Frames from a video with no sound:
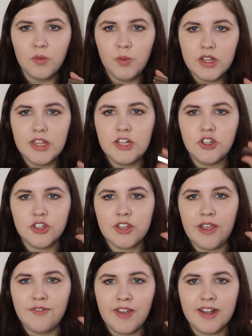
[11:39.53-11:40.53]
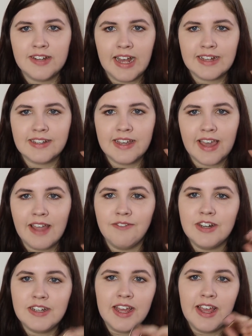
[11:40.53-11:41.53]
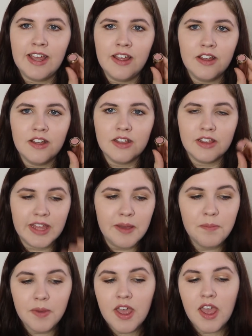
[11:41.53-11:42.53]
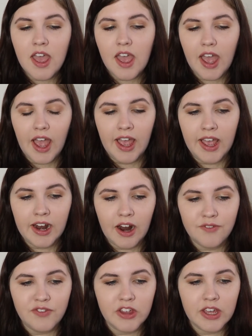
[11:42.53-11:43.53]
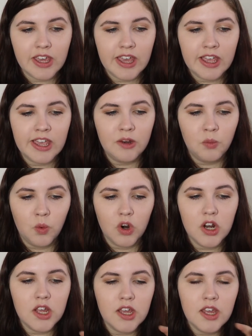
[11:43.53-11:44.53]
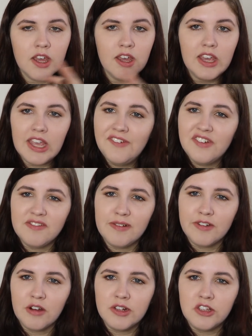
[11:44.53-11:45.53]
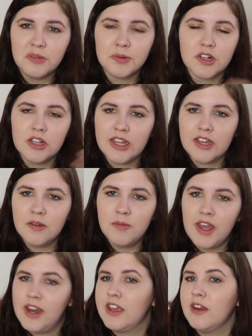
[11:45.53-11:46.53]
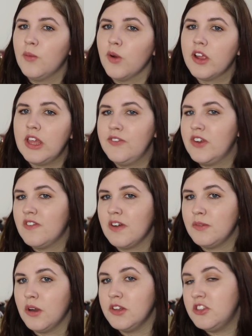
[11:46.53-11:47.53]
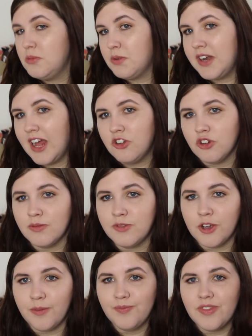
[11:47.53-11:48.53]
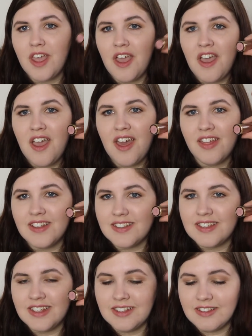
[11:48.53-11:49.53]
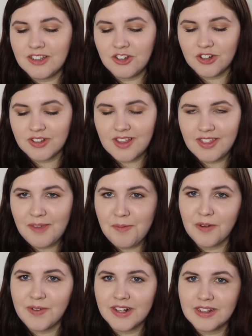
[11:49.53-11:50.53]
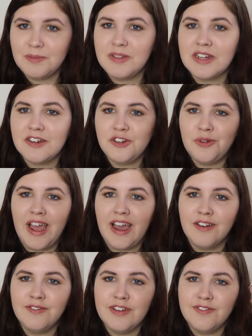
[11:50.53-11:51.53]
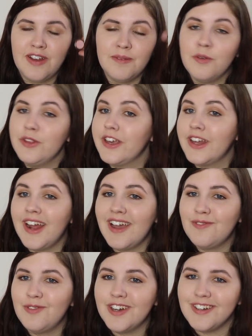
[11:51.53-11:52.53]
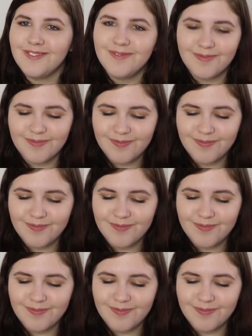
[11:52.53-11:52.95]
really just a fantastic everyday lip, and I feel like it could work even if I'm going super glam, and it can work even if I'm going super natural. So this is just the perfect lipstick to have if I'm only gonna have one.